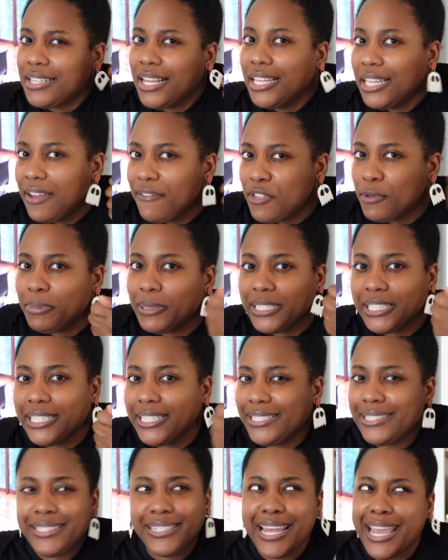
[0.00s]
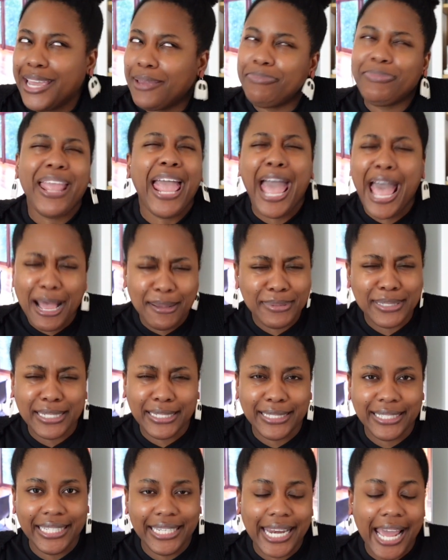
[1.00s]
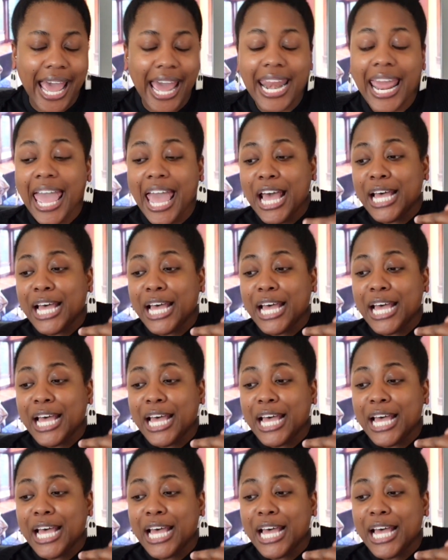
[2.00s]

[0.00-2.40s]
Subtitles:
I love the police state. Absolutely not.